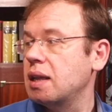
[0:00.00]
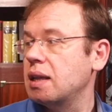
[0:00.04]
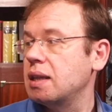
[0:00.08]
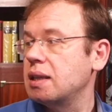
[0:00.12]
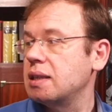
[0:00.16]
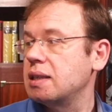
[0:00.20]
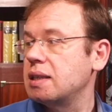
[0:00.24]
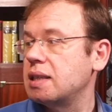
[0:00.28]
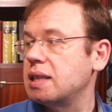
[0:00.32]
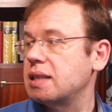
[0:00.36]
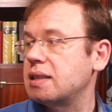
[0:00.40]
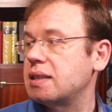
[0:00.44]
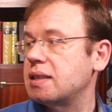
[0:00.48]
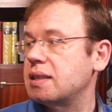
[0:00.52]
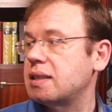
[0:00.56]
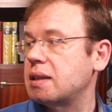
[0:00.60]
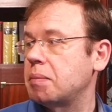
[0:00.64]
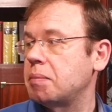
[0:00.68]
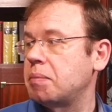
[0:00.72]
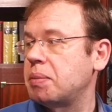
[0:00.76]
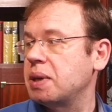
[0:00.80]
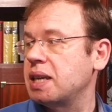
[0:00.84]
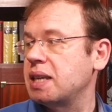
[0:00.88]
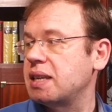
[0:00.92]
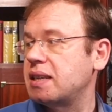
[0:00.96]
This is
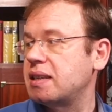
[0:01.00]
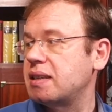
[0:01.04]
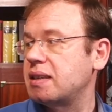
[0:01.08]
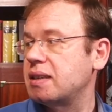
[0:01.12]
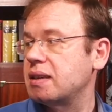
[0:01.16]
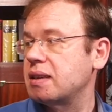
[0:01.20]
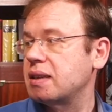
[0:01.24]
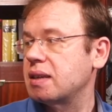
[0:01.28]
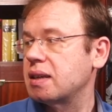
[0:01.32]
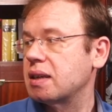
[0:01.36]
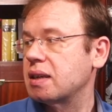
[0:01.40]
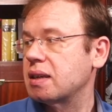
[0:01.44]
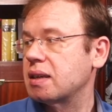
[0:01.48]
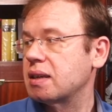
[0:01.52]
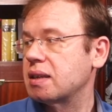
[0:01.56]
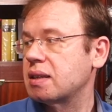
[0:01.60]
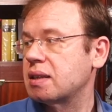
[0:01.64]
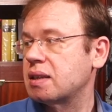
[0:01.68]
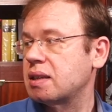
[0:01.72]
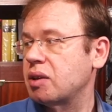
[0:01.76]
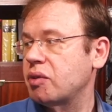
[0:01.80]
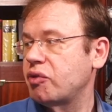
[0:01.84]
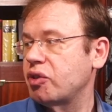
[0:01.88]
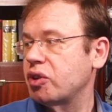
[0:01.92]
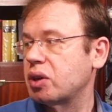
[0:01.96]
a bit
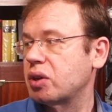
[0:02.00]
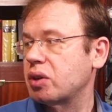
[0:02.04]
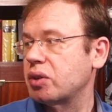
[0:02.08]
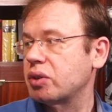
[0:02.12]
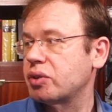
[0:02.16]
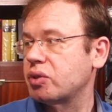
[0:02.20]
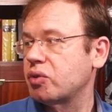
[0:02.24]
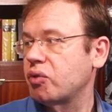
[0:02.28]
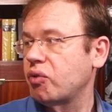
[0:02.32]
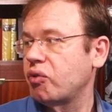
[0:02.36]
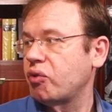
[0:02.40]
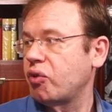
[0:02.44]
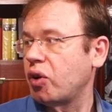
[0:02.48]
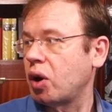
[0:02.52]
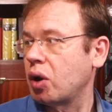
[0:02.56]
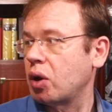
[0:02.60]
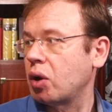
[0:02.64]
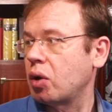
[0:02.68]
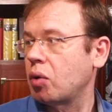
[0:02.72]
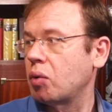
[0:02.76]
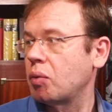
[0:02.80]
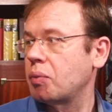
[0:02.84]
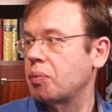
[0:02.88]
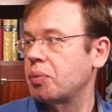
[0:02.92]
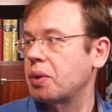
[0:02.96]
difficult to
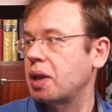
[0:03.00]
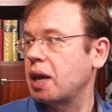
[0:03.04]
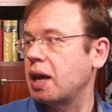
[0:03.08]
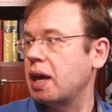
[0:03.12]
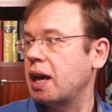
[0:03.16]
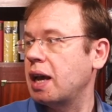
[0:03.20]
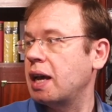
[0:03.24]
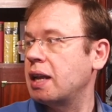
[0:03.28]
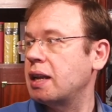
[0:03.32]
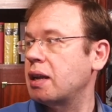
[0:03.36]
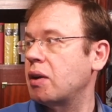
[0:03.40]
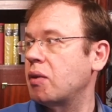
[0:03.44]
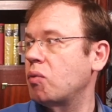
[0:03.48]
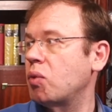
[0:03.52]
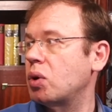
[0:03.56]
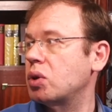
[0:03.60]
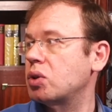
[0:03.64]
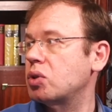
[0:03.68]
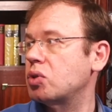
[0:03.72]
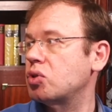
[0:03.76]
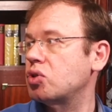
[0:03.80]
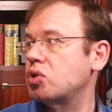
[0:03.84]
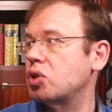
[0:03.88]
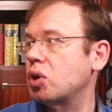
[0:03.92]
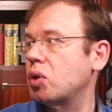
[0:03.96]
follow, and I
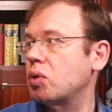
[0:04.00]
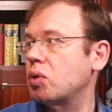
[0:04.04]
want to show